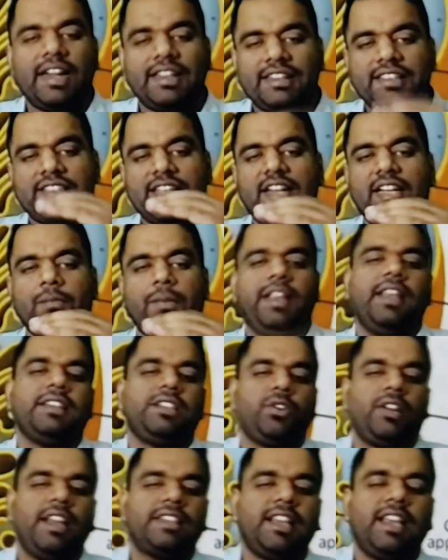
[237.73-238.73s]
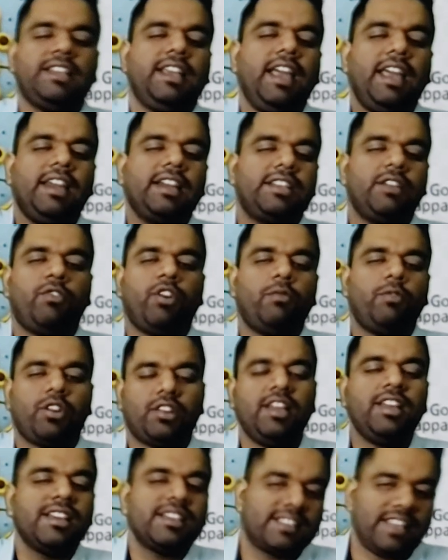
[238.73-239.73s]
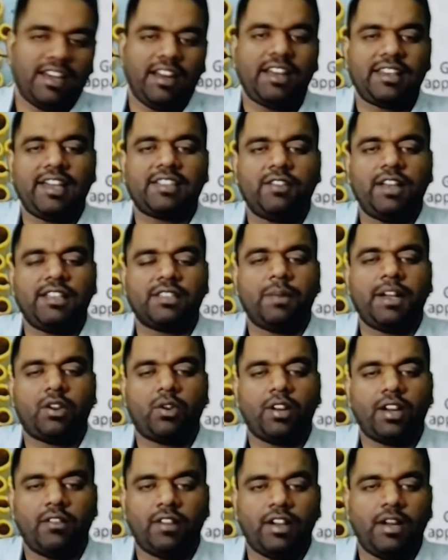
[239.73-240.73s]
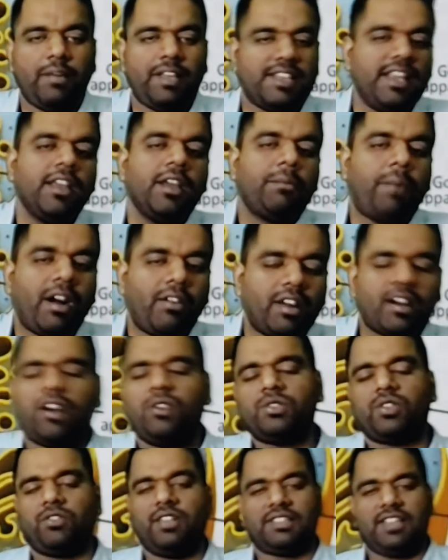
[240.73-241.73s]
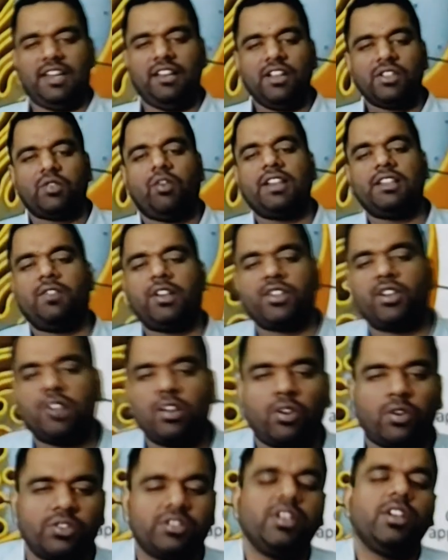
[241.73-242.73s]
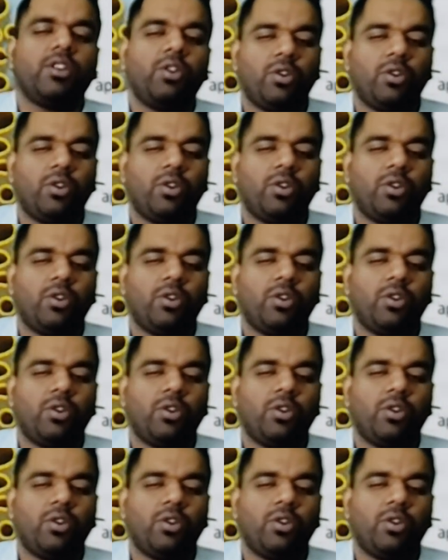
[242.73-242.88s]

and this ATP is utilized as an energy form for the cell, and that's why this mitochondria will be named as a powerhouse of the cell. So what is the function of the glucose?